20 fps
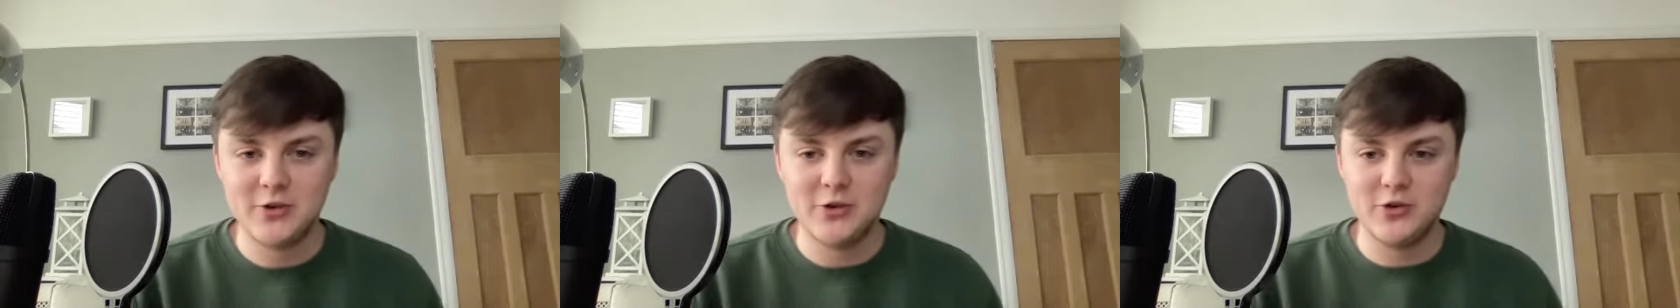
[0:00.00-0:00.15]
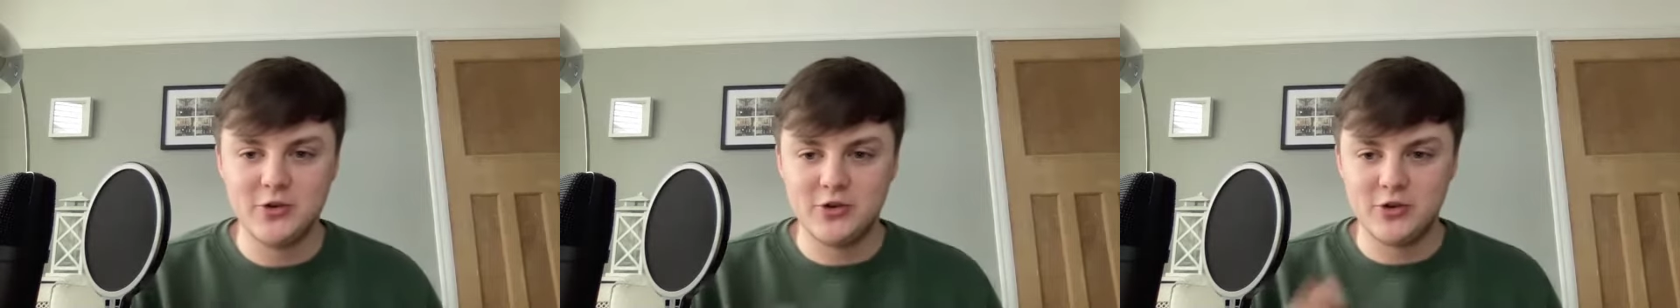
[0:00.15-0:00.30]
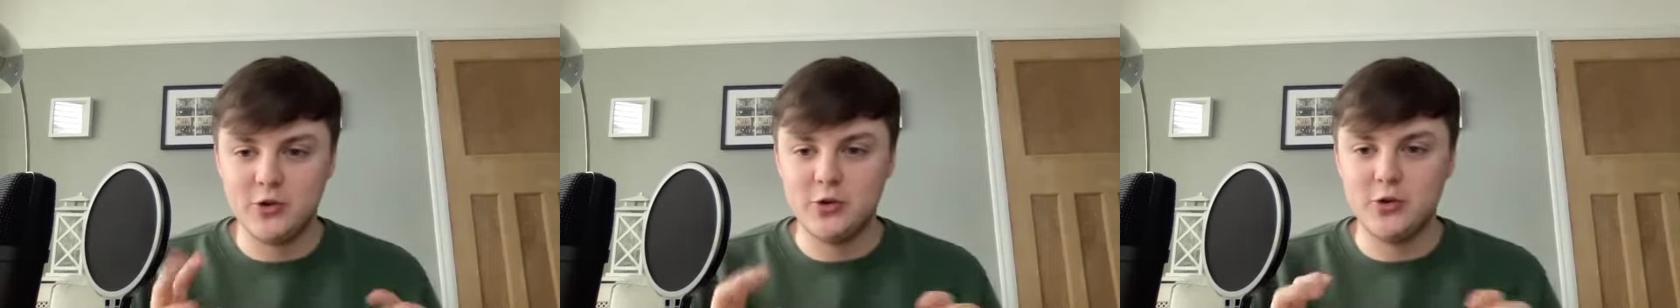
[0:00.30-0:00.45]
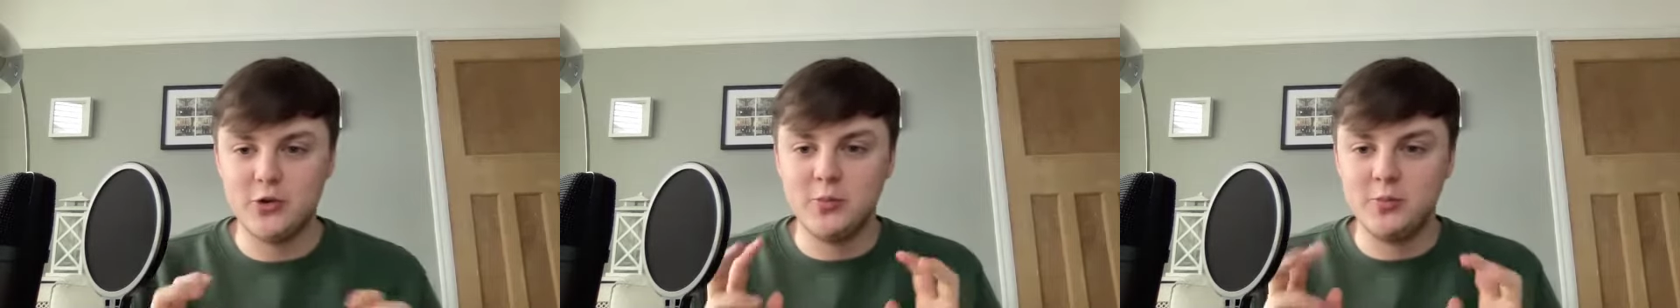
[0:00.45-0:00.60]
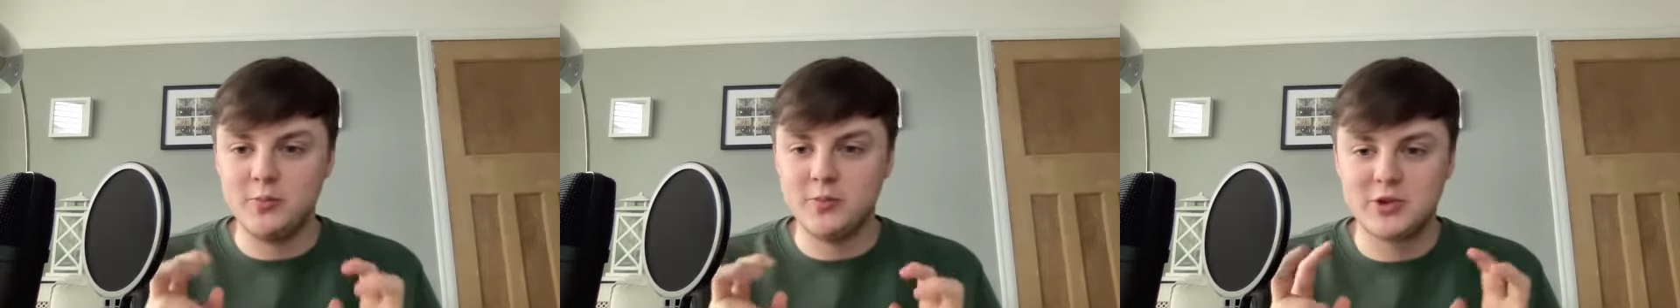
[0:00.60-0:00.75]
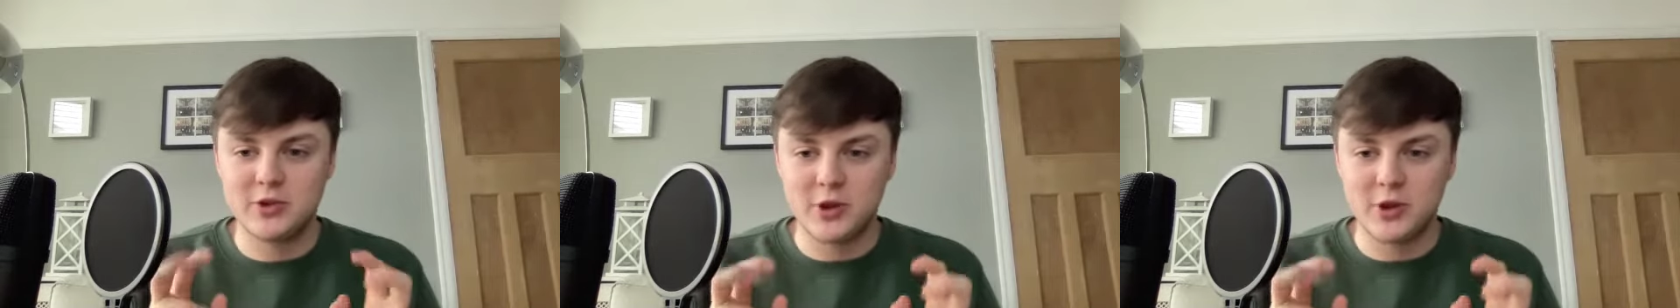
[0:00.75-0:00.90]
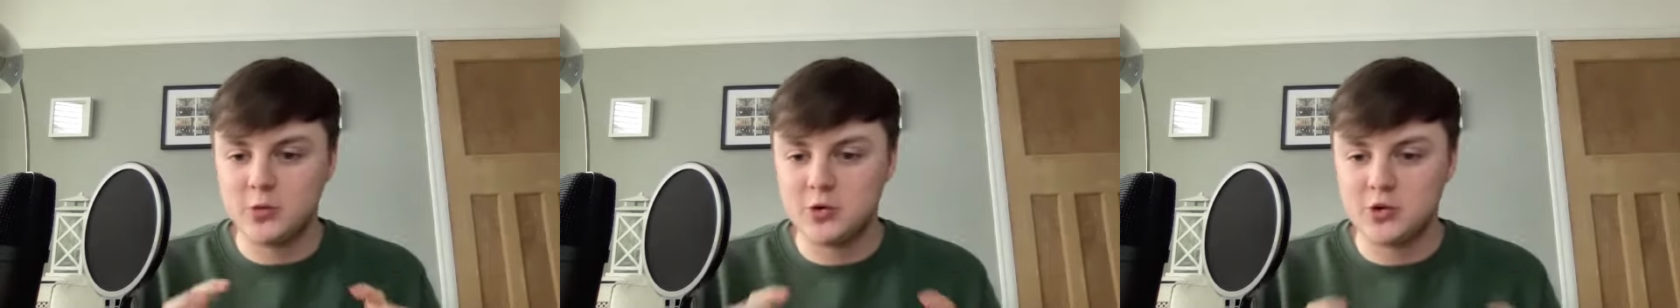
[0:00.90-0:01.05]
Zoom
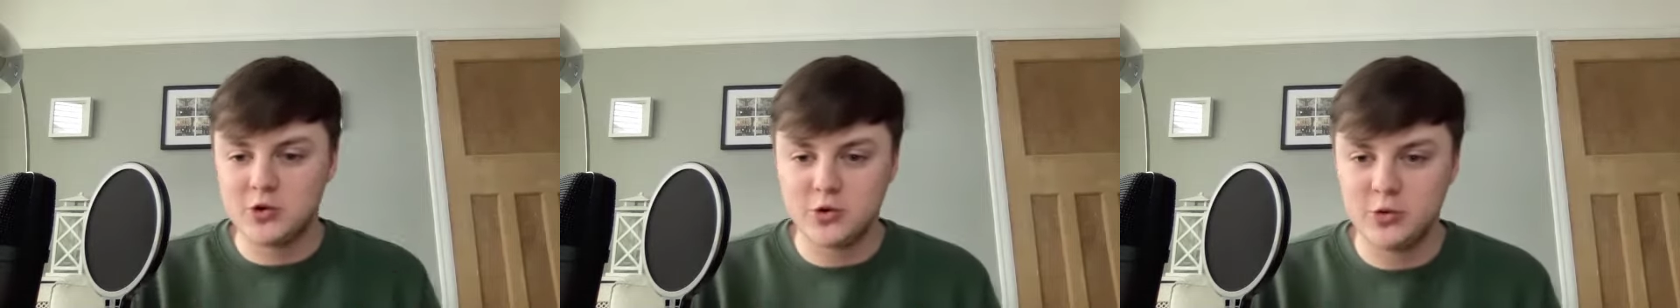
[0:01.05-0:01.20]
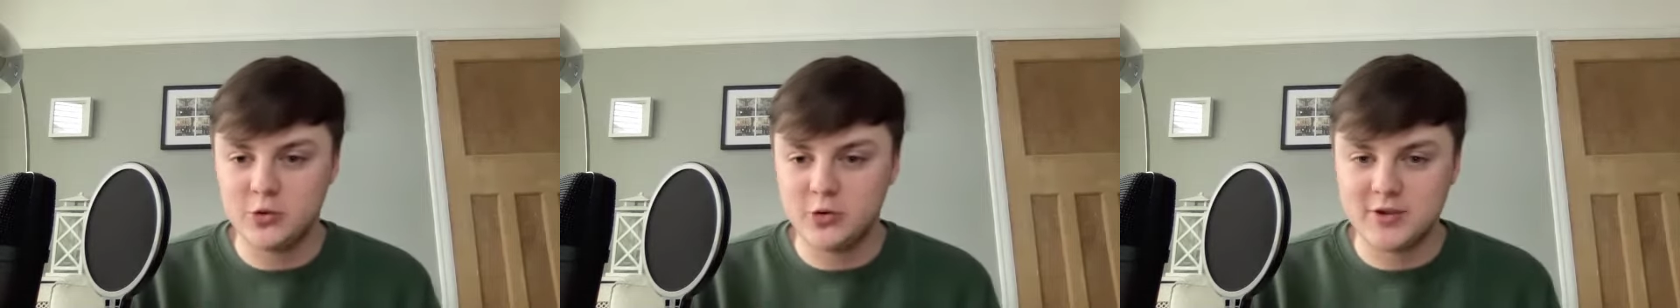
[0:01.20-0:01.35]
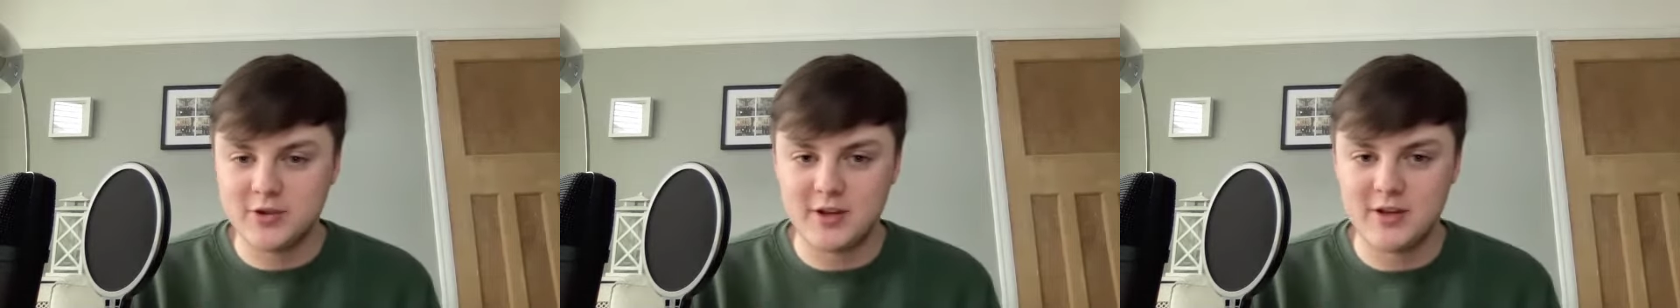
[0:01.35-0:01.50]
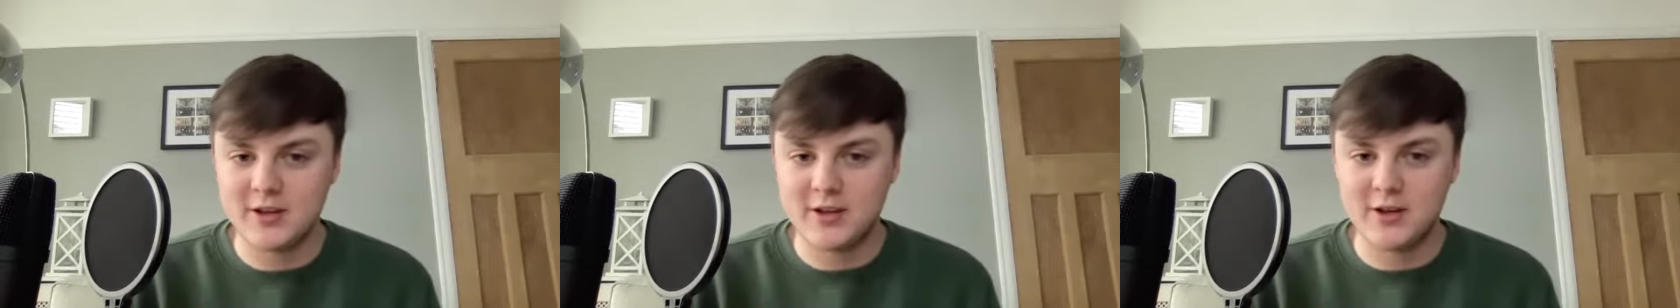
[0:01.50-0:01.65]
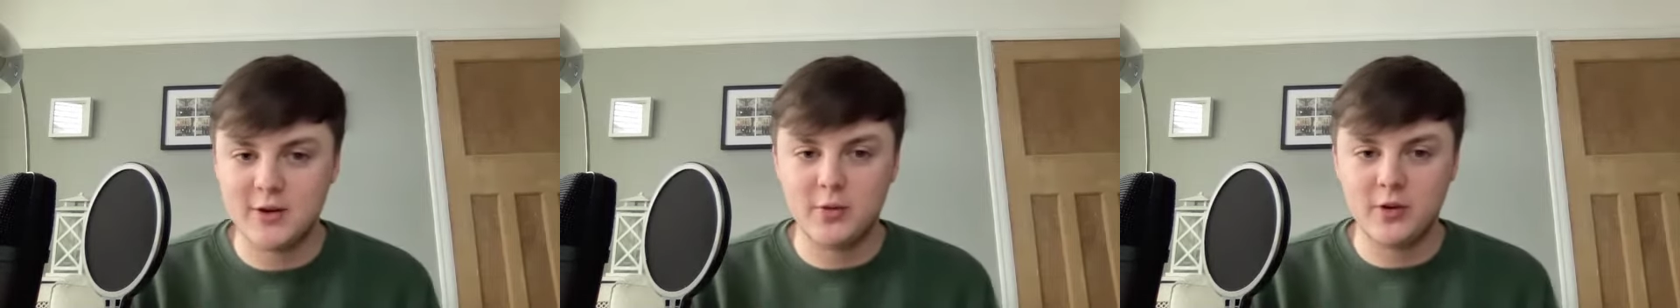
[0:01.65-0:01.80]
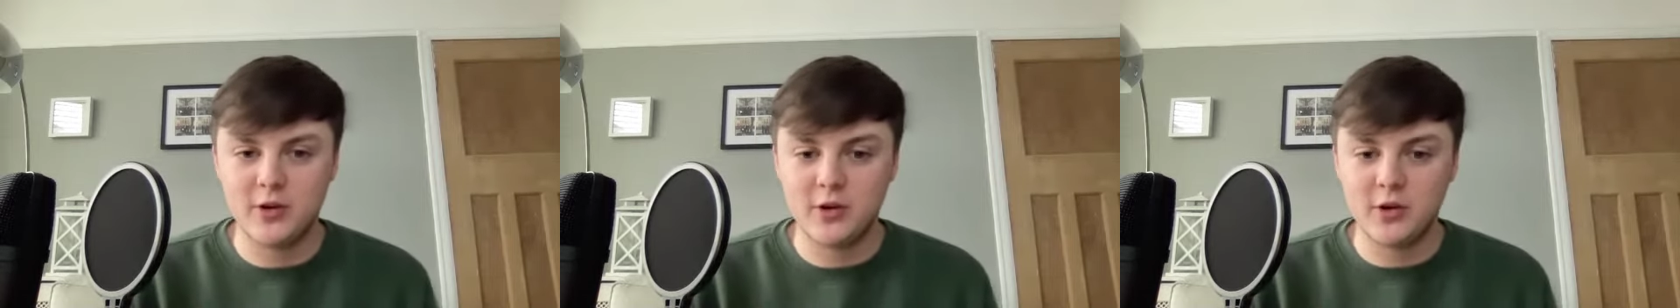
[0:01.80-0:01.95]
socials, I think, with a